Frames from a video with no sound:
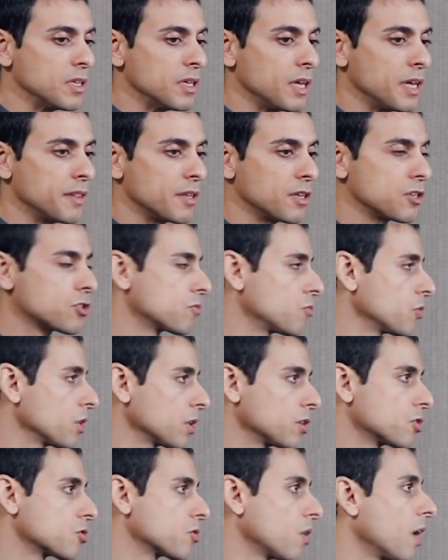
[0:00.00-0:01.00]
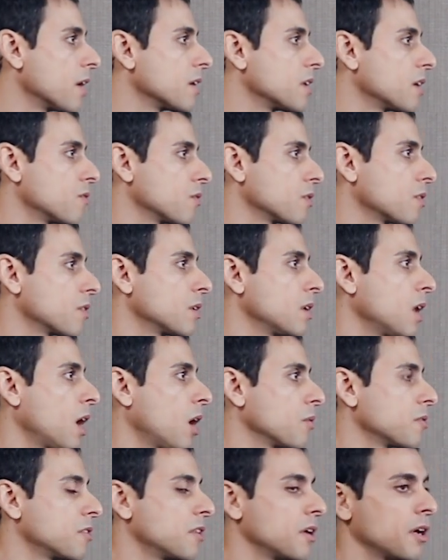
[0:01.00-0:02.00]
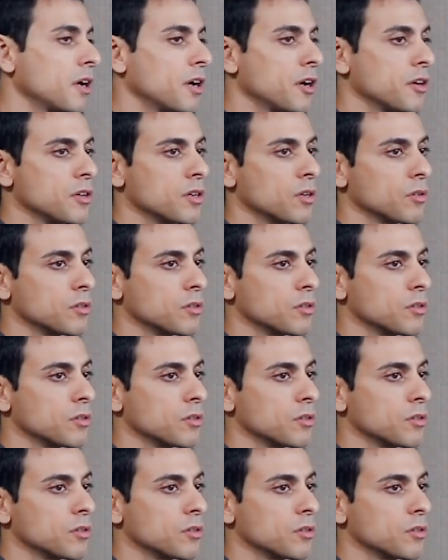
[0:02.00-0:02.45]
And they really tried everything out there.